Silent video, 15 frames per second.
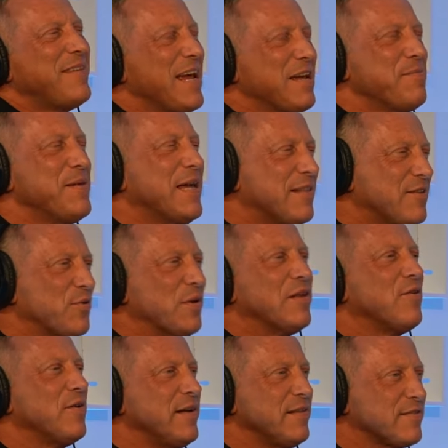take me into a
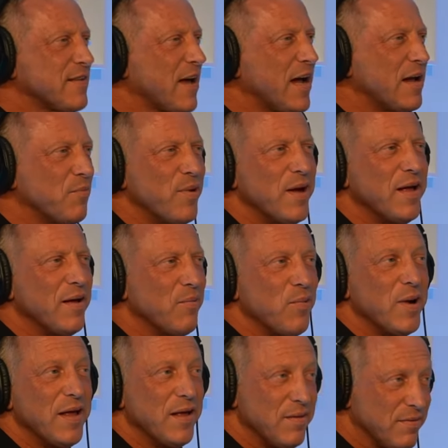little insight with
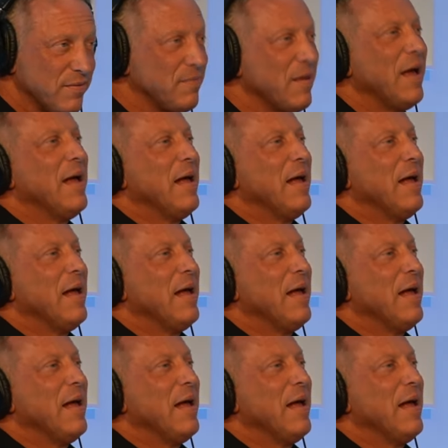with